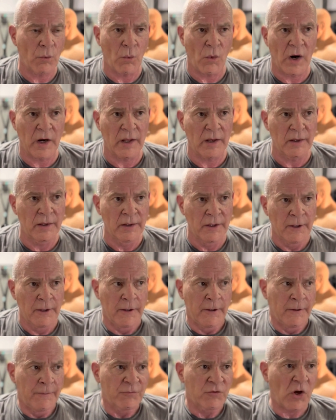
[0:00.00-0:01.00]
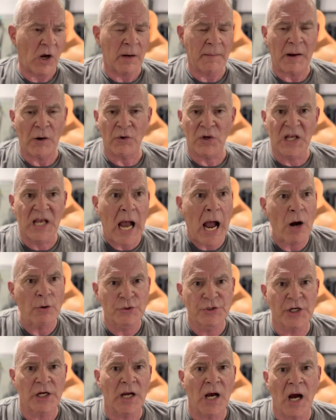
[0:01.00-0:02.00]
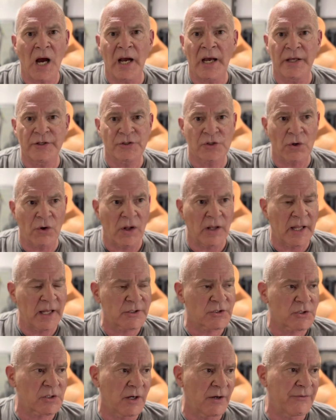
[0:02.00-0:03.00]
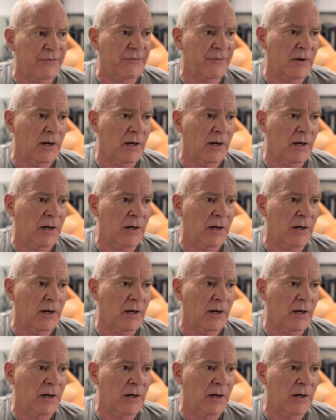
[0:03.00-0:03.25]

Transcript: want to talk about gouging eyes and all that stuff.